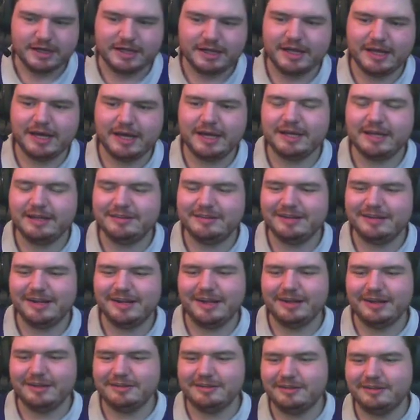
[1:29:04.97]
Like, it's
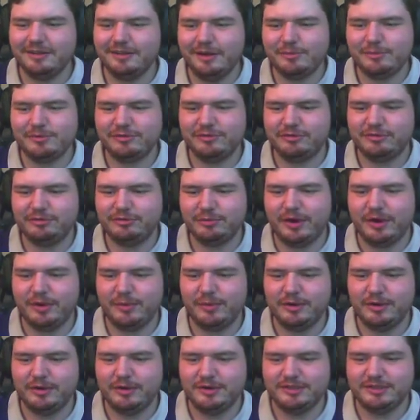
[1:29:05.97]
like number of swear
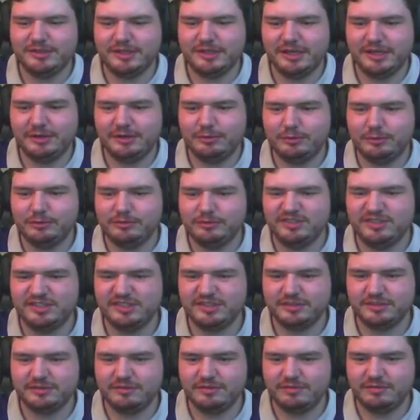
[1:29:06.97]
words
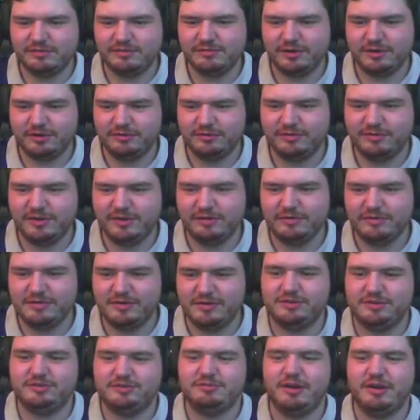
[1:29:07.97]
equals FIFA
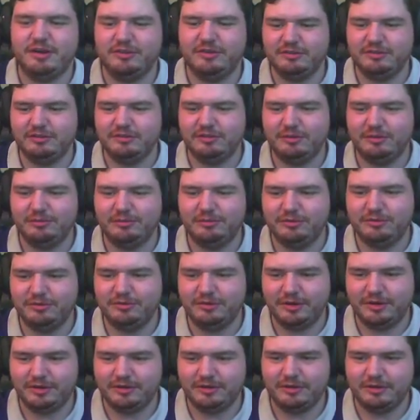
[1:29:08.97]
frustration times
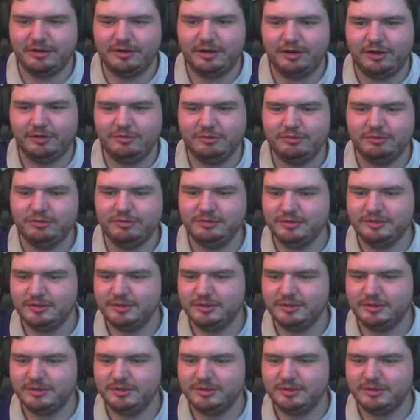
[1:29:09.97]
like 100.